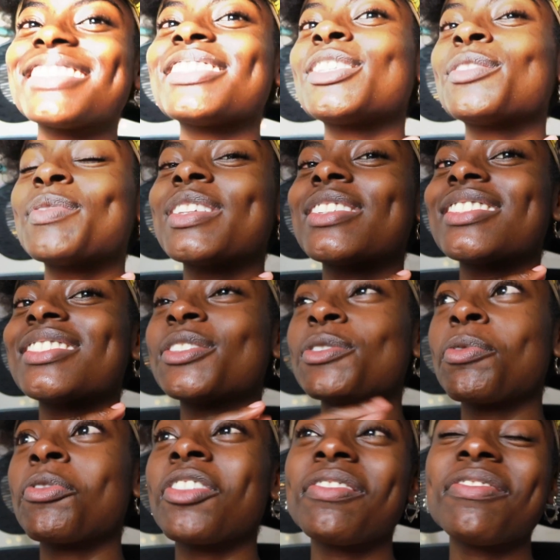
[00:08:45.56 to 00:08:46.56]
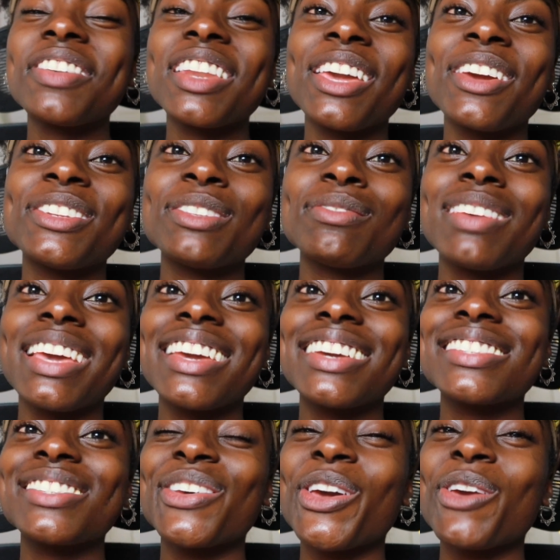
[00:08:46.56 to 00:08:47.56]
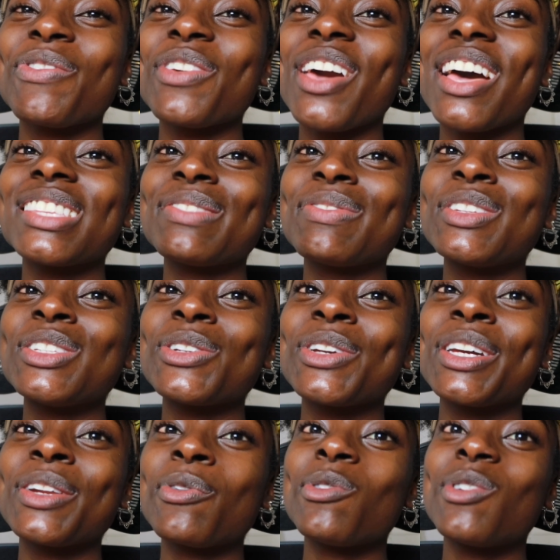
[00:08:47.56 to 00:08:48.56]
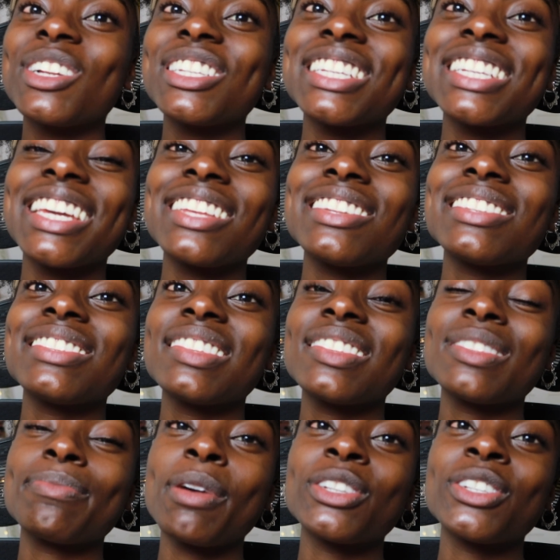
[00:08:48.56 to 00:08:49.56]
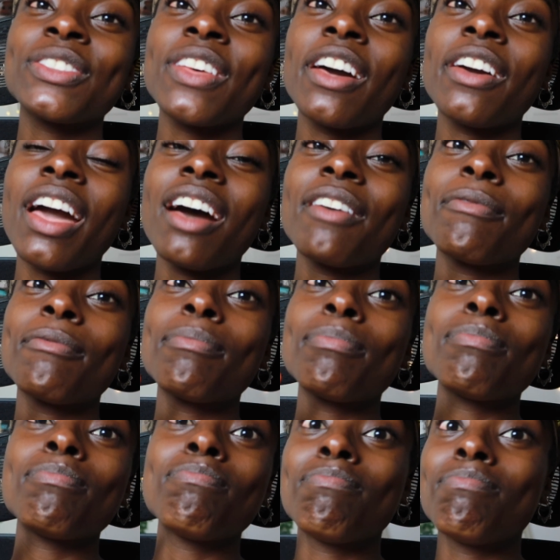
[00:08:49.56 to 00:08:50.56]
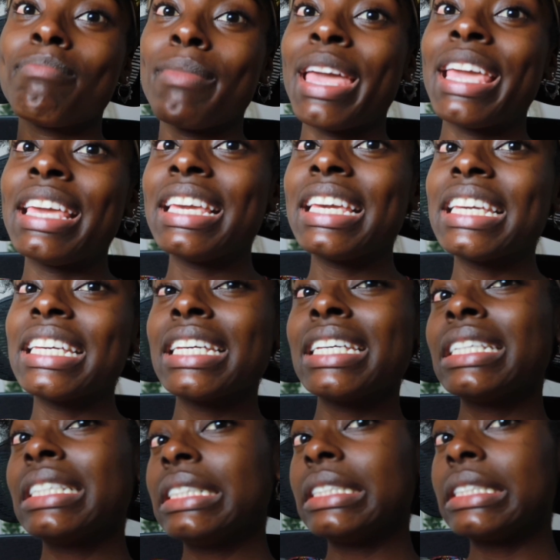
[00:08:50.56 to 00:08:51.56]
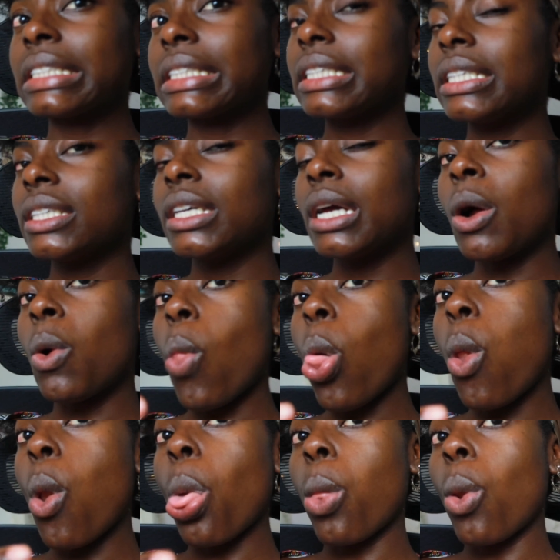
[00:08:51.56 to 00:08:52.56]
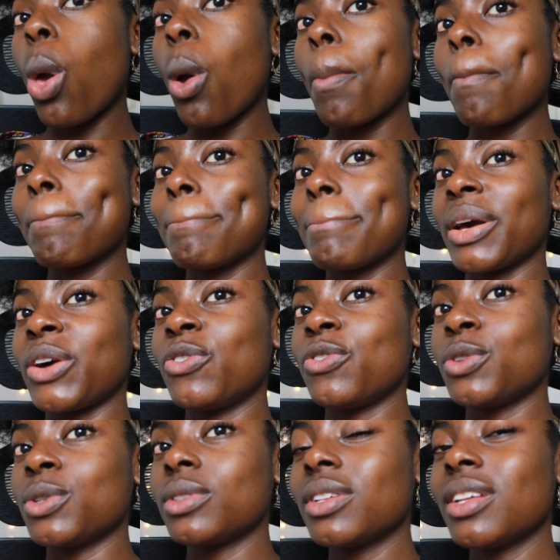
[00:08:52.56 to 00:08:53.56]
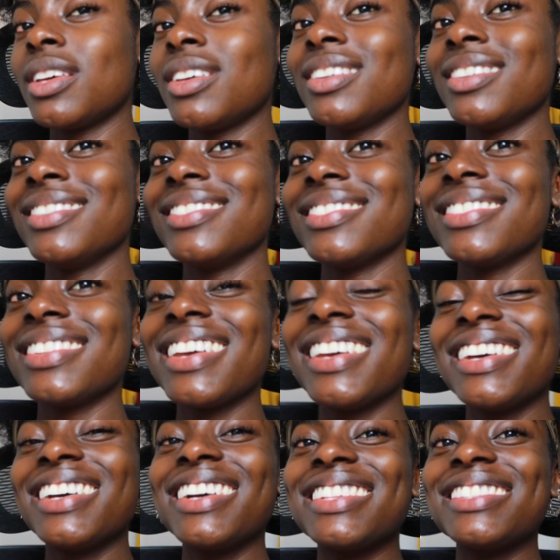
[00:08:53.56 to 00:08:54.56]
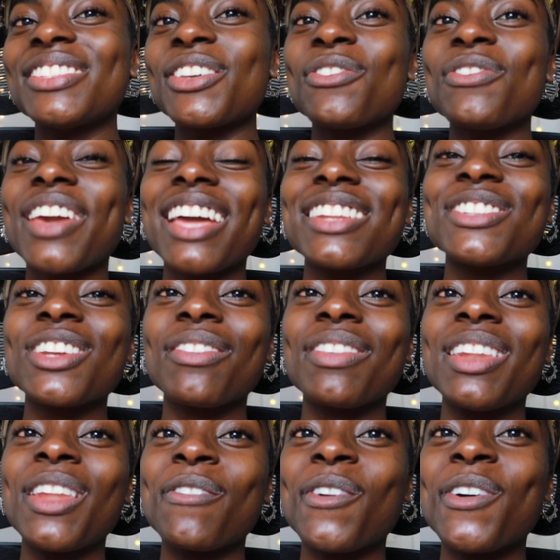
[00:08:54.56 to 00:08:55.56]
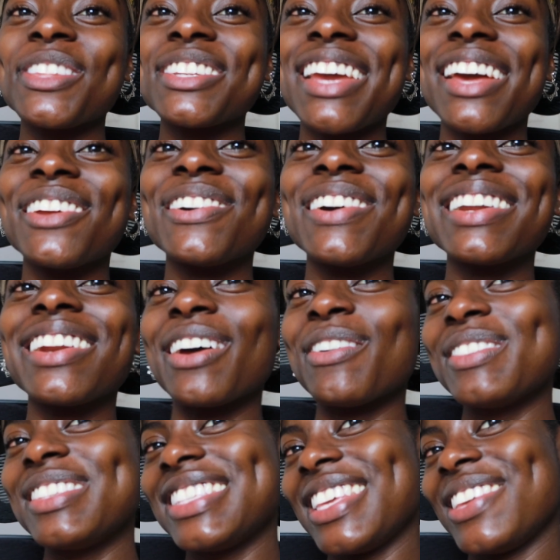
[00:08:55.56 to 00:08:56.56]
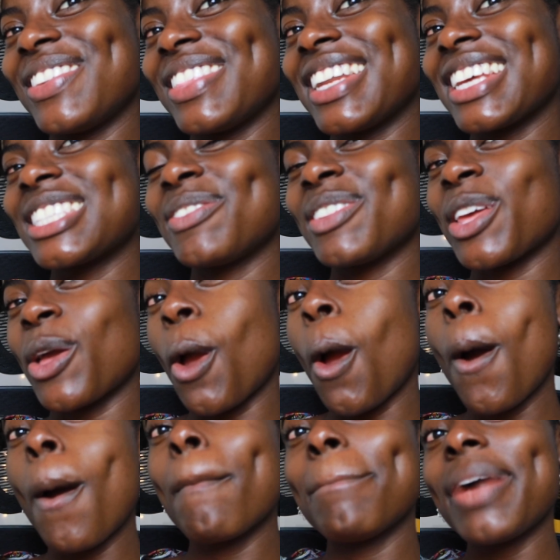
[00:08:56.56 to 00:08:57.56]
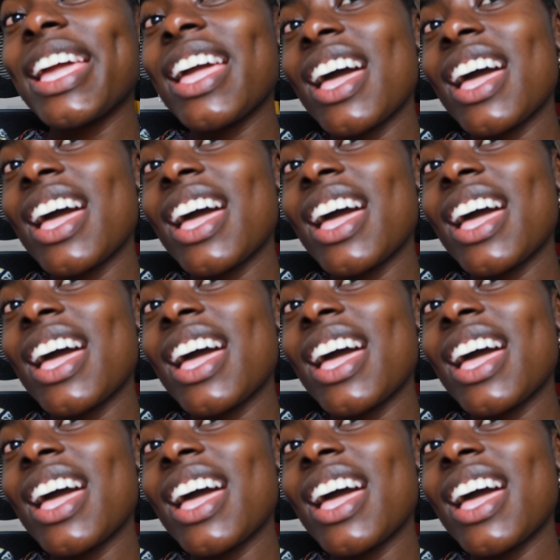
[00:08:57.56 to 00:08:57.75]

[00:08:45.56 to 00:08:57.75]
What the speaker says: This has been a super fun video to make, so I hope you guys have enjoyed watching it just as much as I have making it. Mouthful. Don't forget to show me love on the channel and I will see you in the next video. Bye